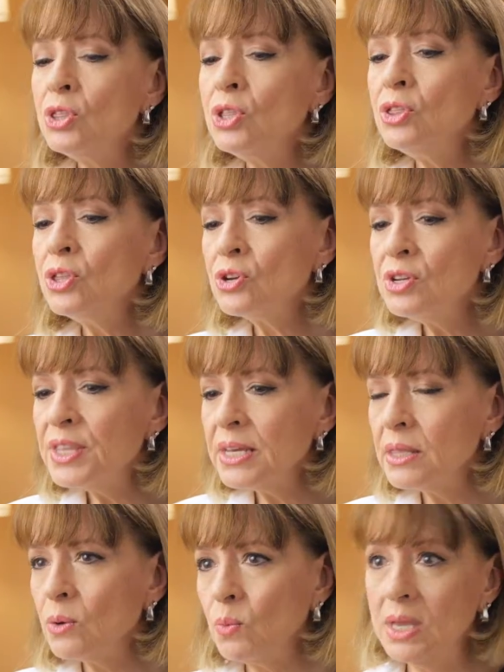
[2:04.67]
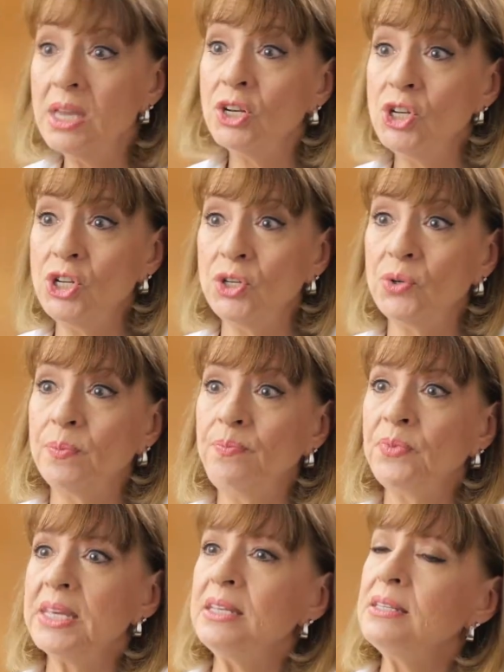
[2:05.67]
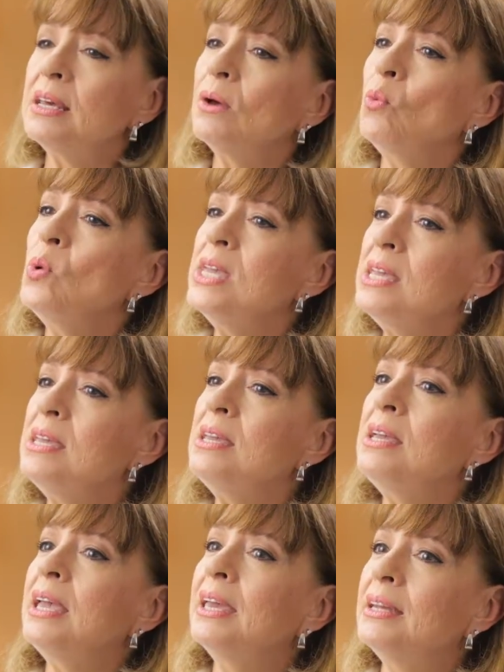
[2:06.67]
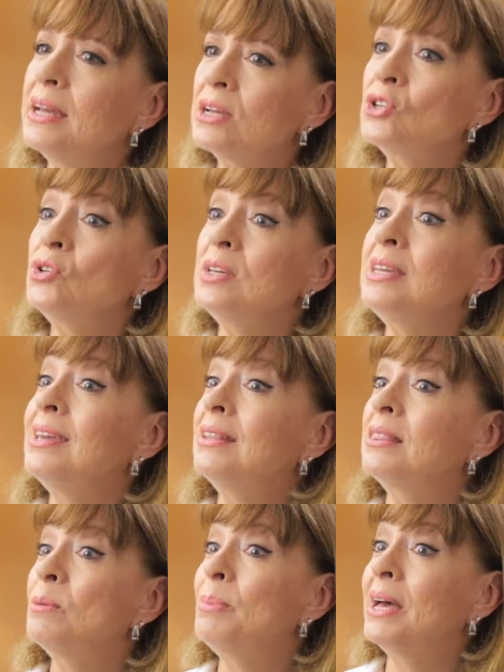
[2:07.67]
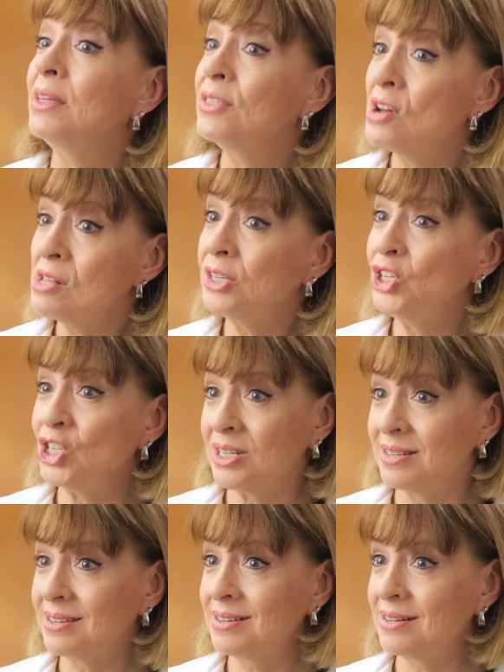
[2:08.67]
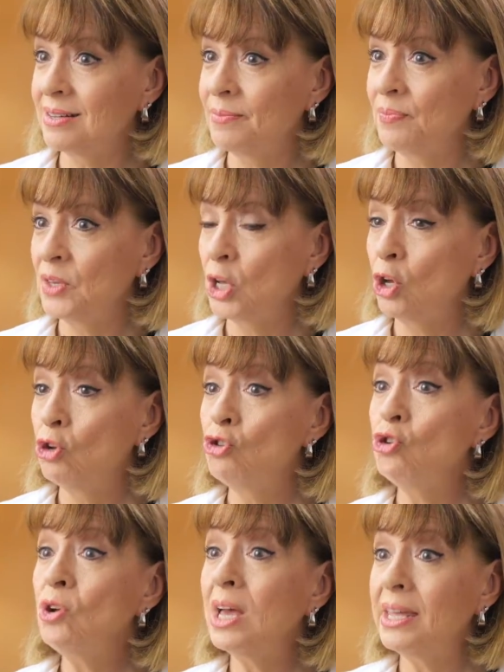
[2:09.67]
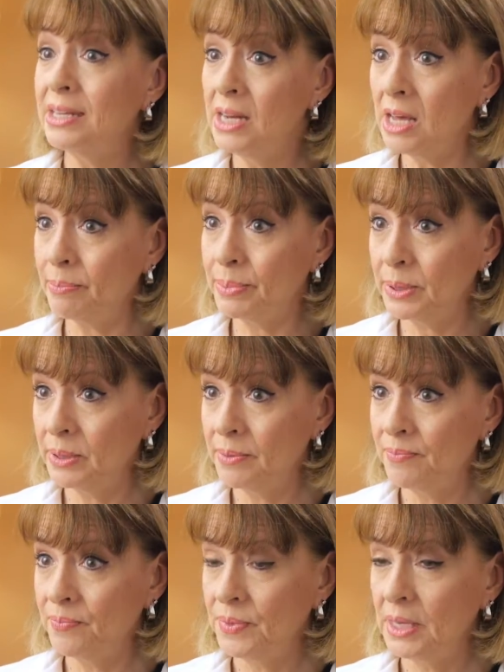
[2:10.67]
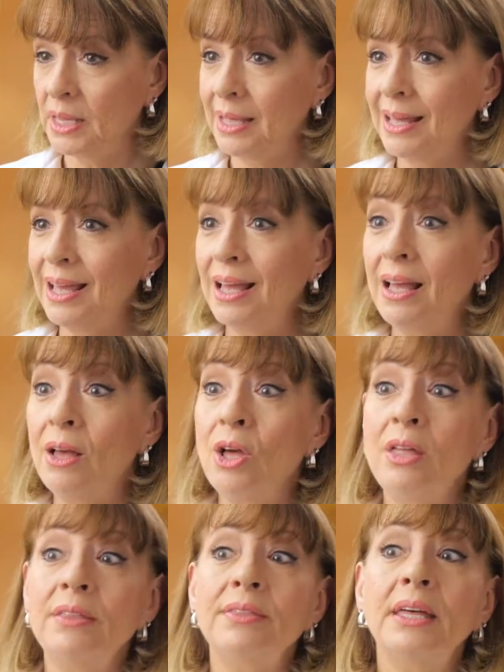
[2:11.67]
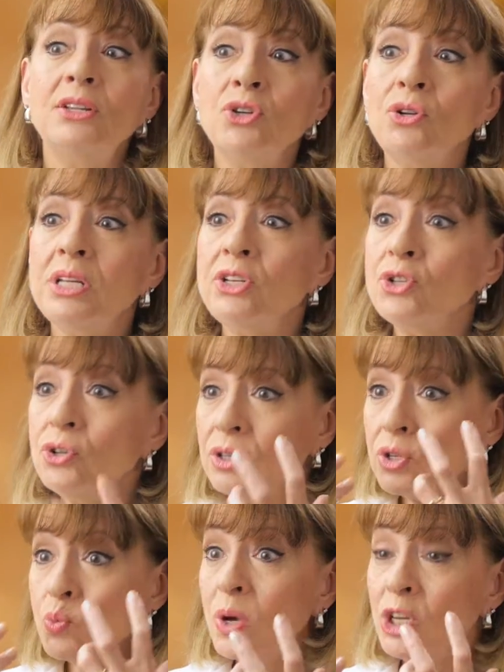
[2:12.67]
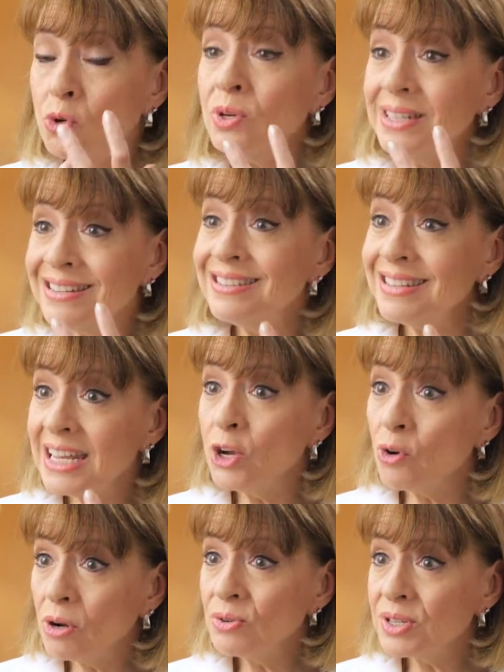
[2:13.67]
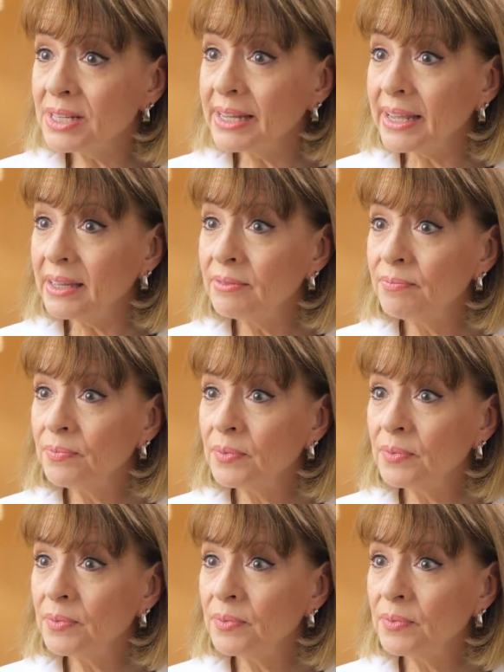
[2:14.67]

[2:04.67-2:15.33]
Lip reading: The third thing that we can do is that we can actually get the pathologist to cut it up. That's only as good as what you can see grossly.